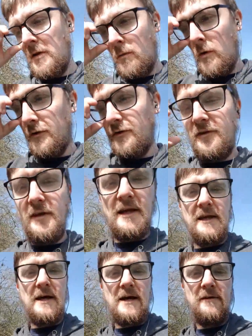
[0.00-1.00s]
what's
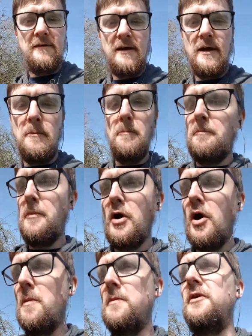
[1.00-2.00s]
seen as a
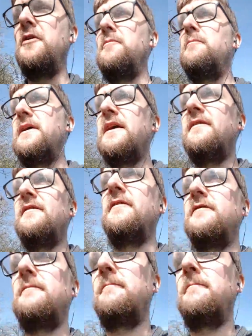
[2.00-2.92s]
permanent basis.